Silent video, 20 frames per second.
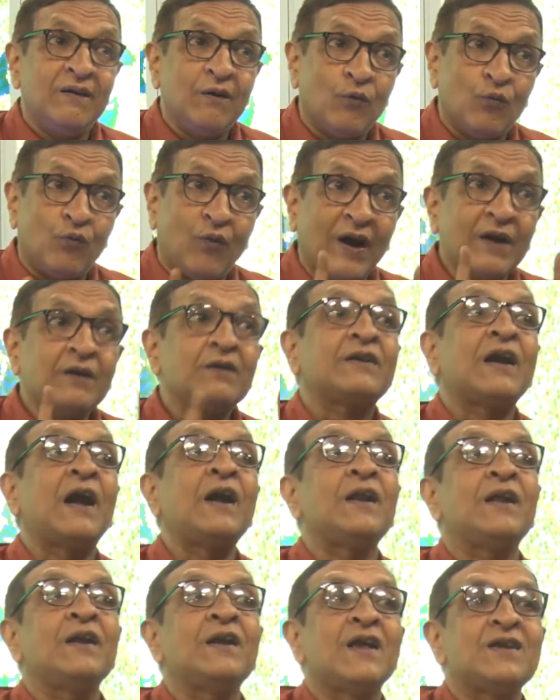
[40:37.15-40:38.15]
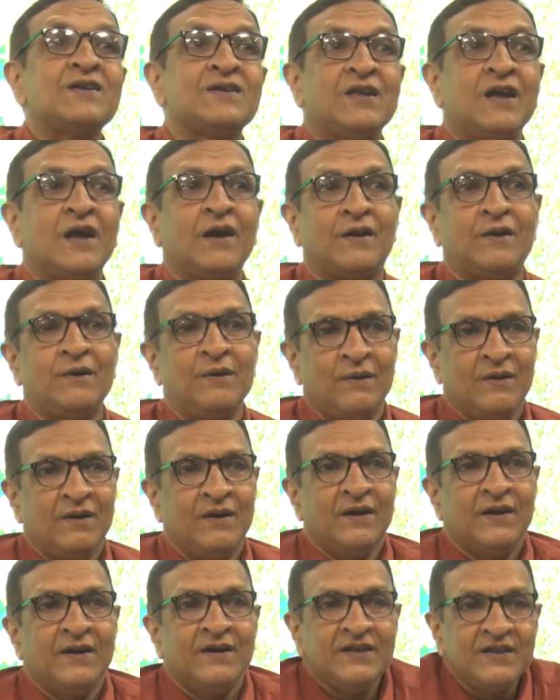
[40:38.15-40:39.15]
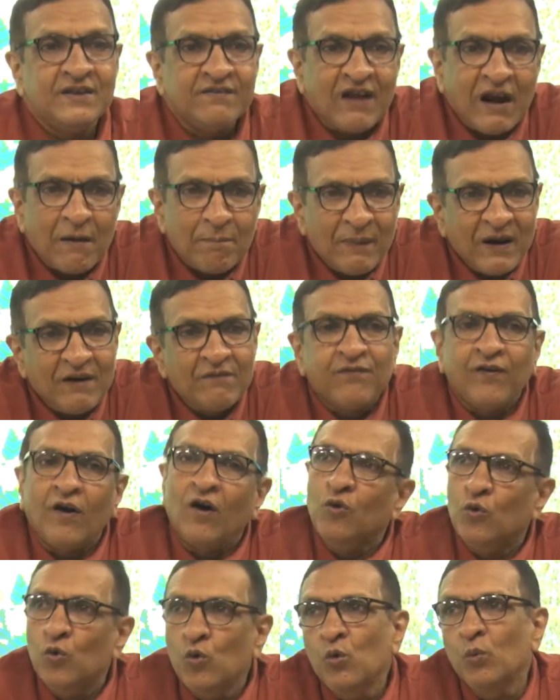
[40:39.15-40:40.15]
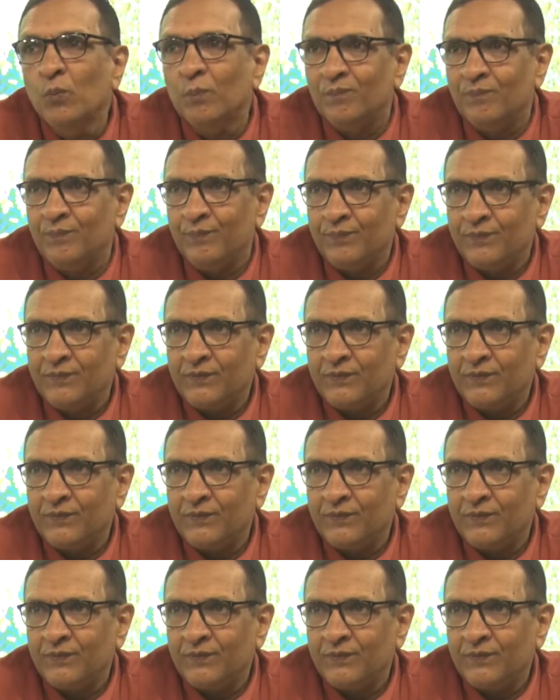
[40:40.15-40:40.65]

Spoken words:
One criteria is there, development for whom?